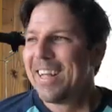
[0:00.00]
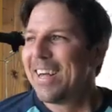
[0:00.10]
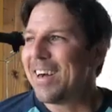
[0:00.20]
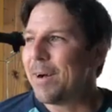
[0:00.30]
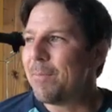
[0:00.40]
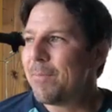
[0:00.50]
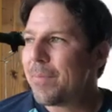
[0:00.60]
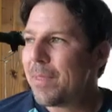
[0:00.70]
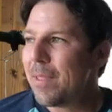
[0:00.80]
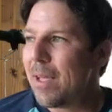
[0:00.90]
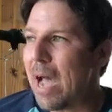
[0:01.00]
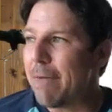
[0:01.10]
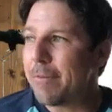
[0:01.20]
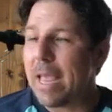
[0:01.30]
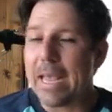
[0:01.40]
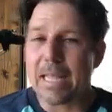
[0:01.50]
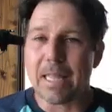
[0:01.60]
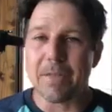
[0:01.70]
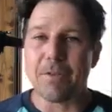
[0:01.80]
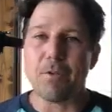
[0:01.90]
I've taken
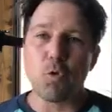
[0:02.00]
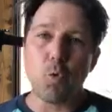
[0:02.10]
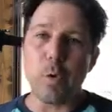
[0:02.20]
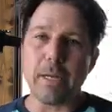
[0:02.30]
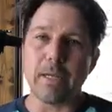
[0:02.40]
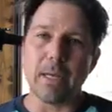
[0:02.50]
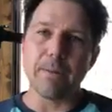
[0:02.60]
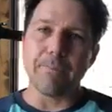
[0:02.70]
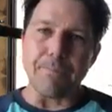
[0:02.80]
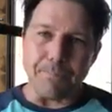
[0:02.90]
this and tweaked it.